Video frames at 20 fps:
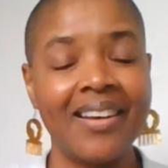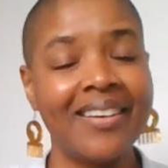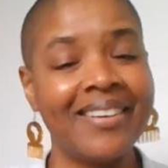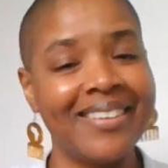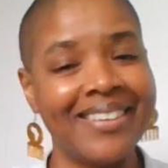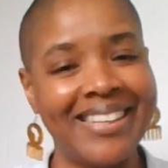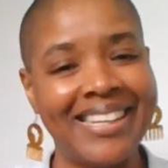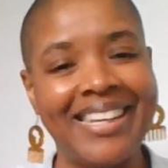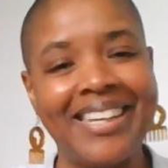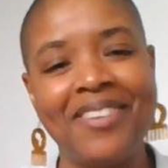
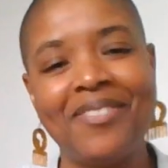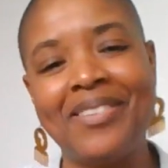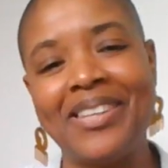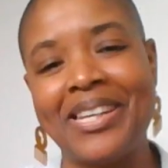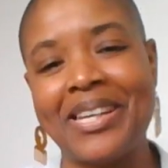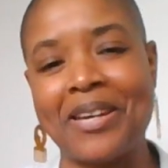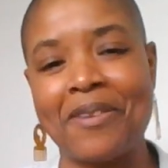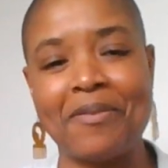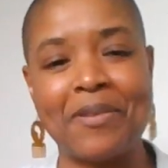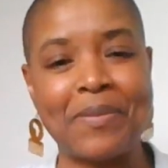Good
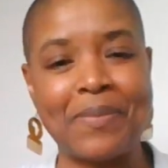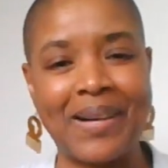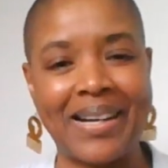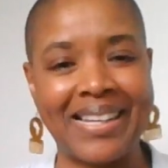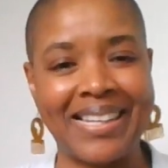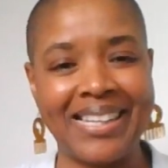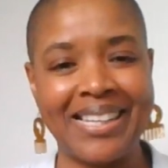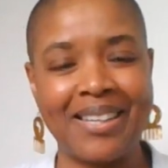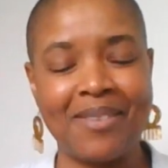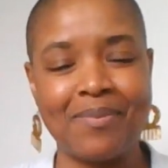evening,
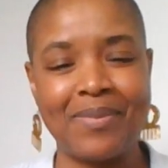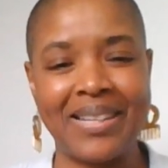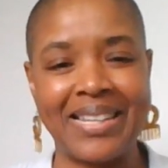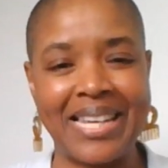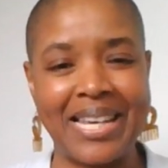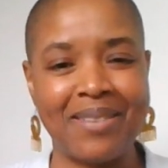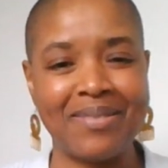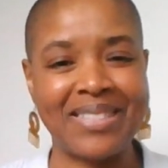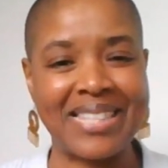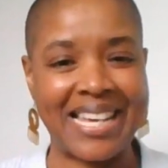everybody. My
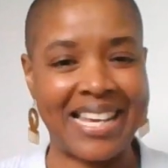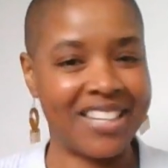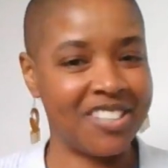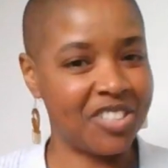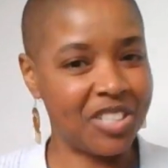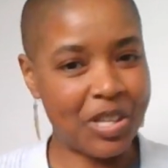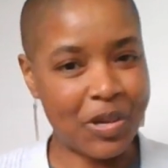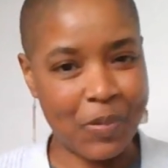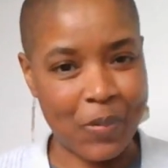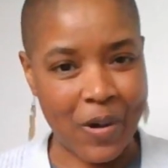name is
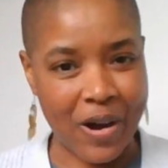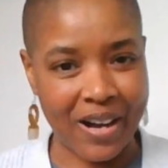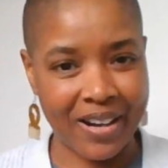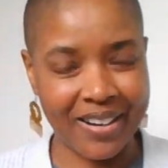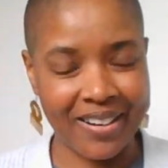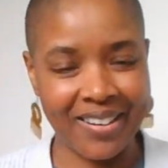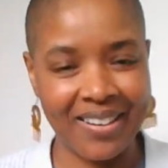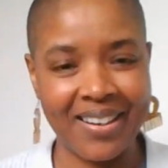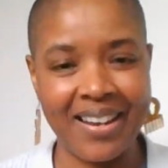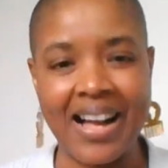Angela
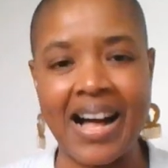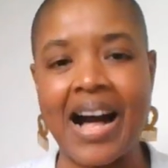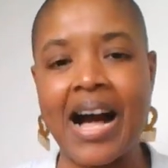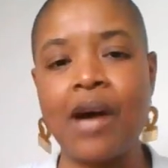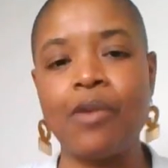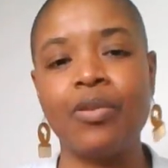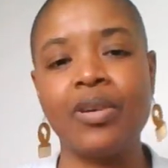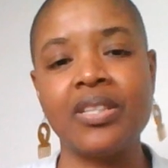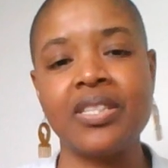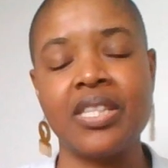Walker.
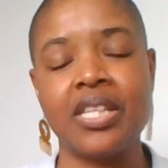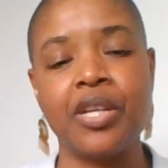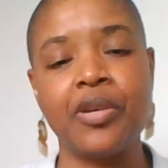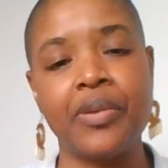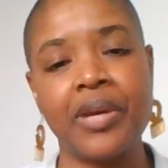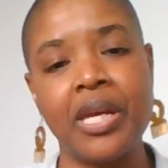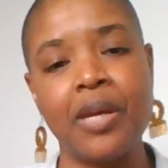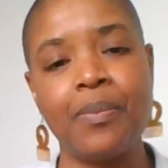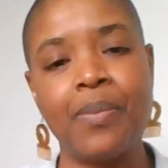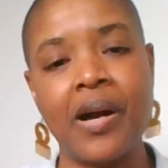I was the
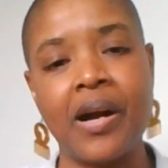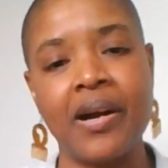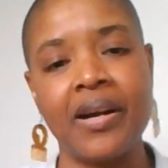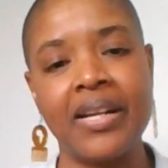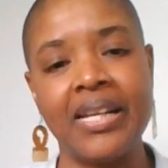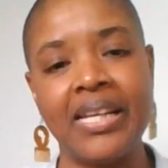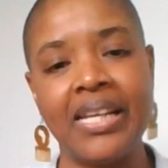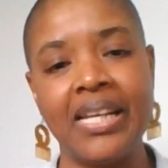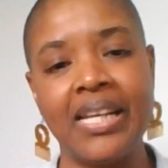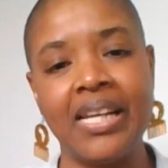Green
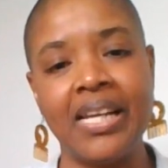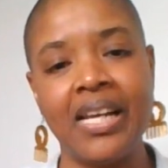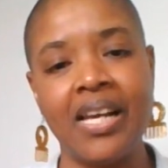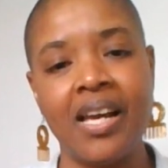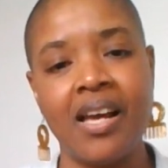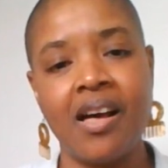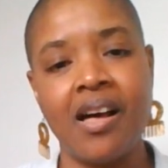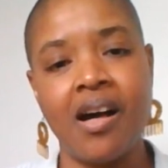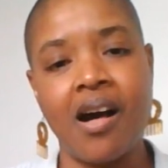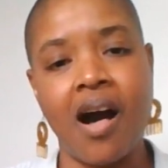Party
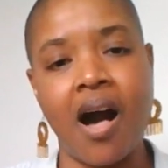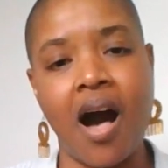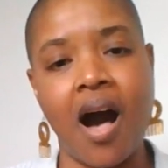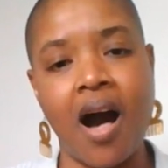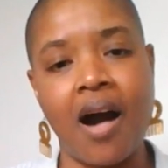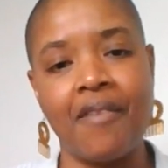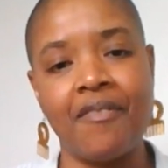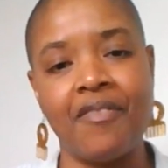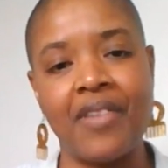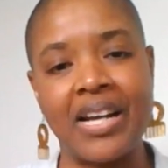
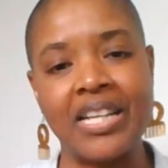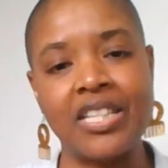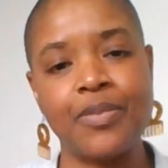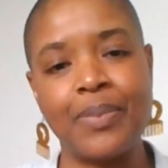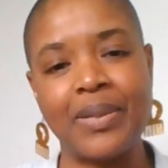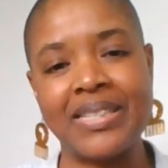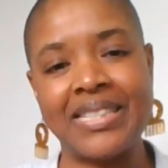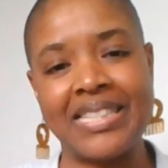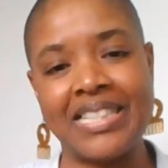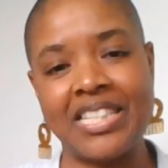vice
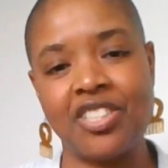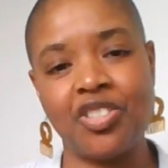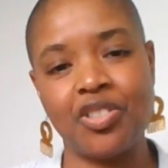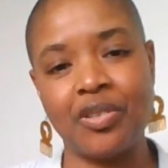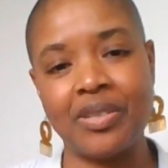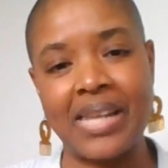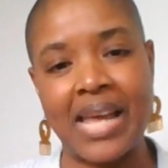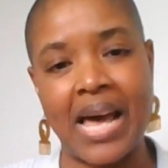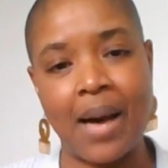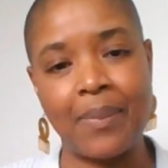presidential
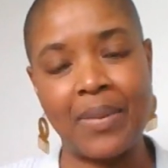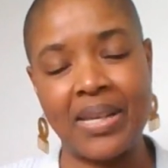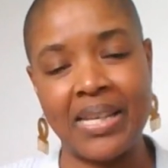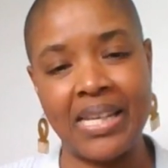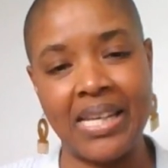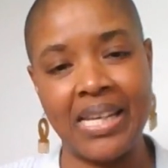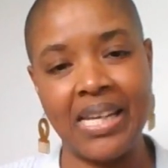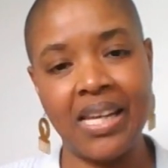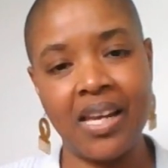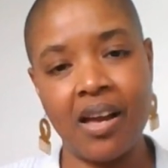
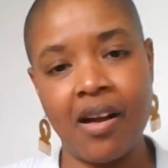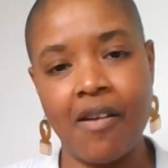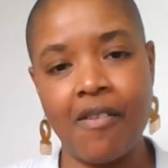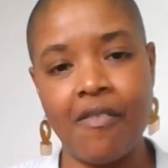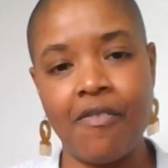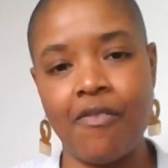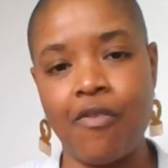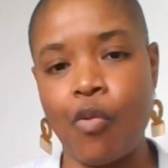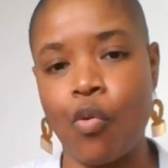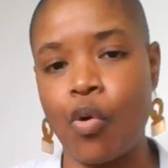nominee
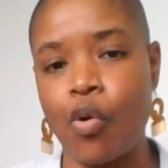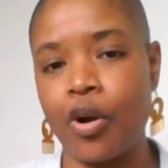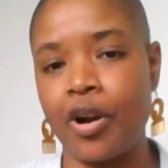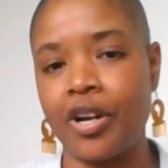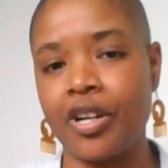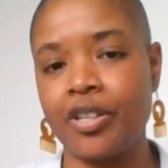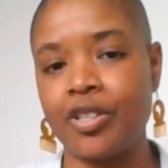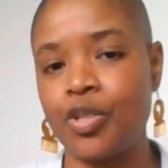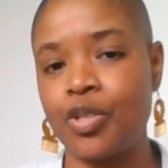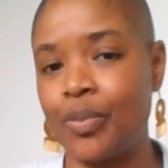
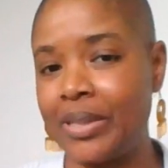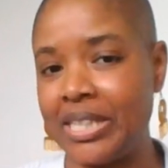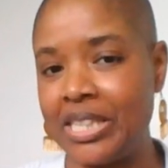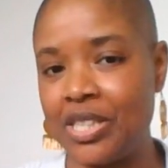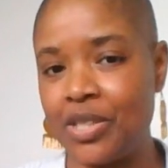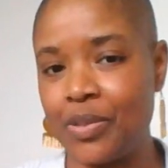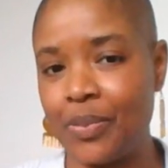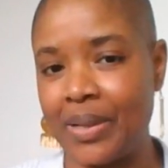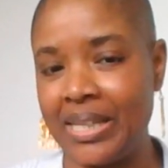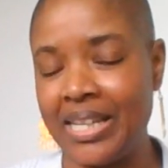for
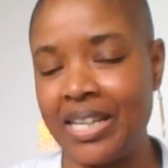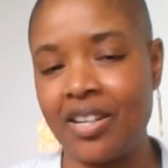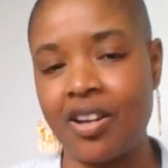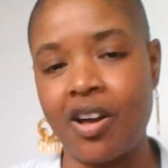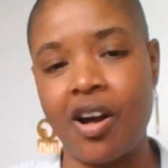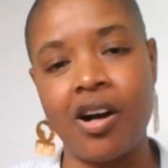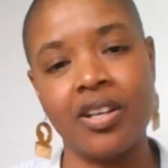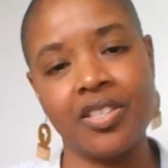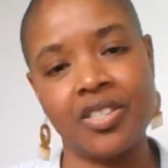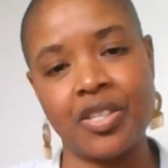2020 and
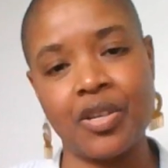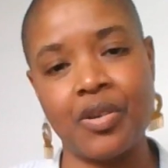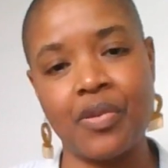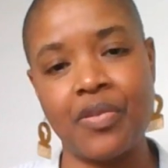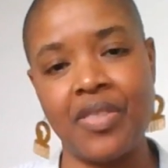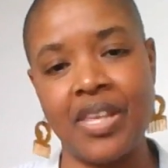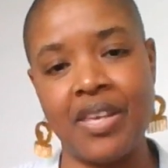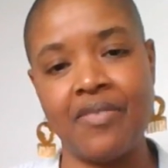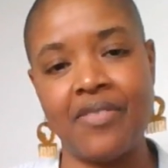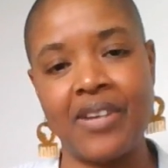
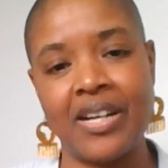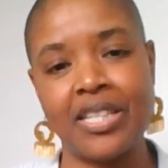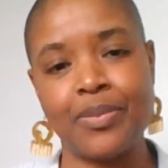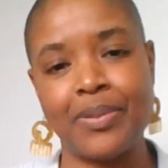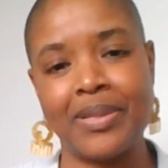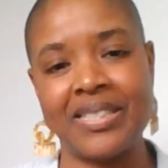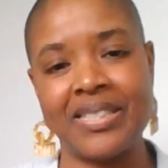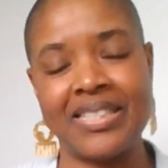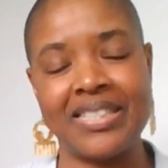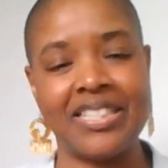also the vice
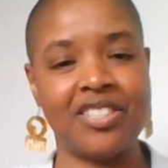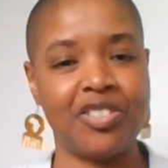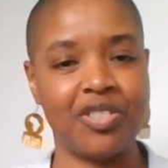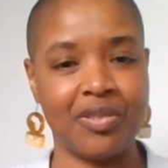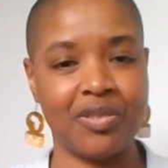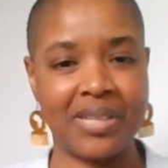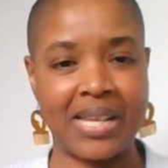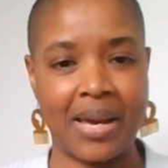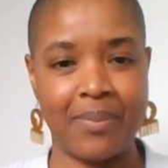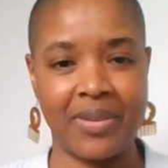
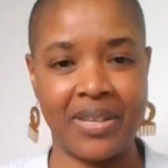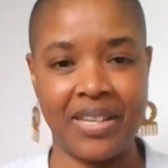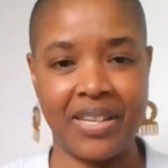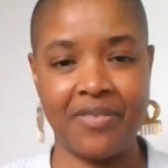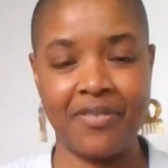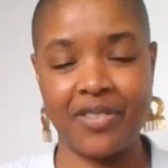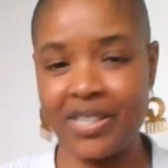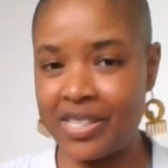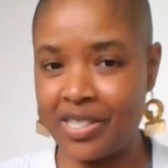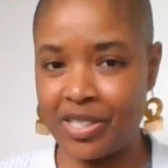presidential nominee
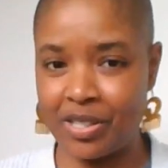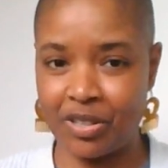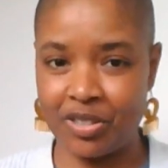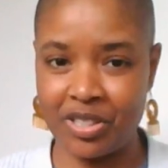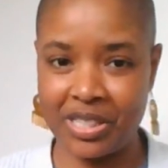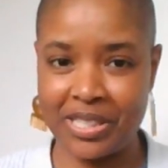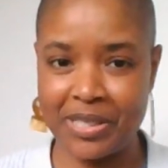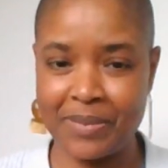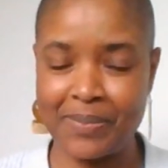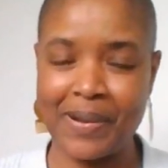for the
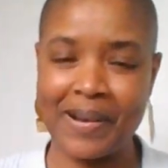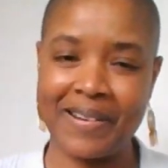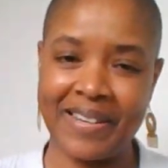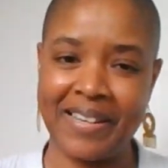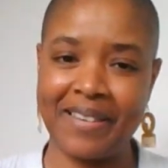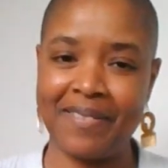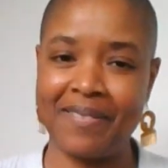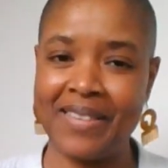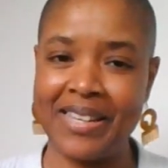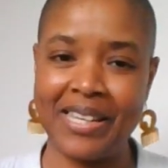Socialist
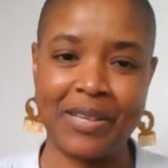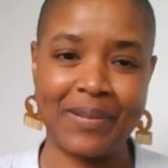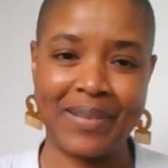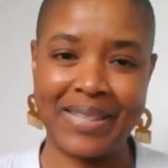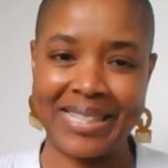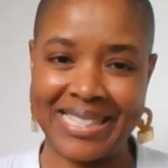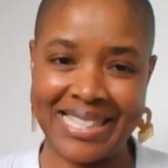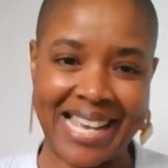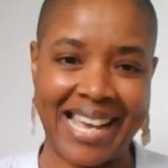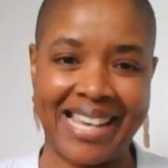Party of the
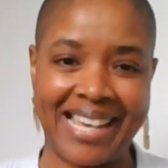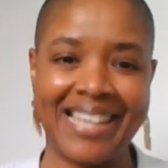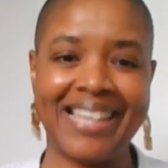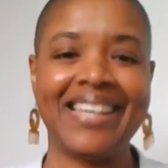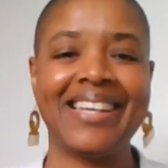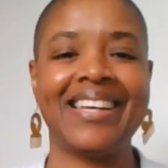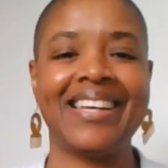USA.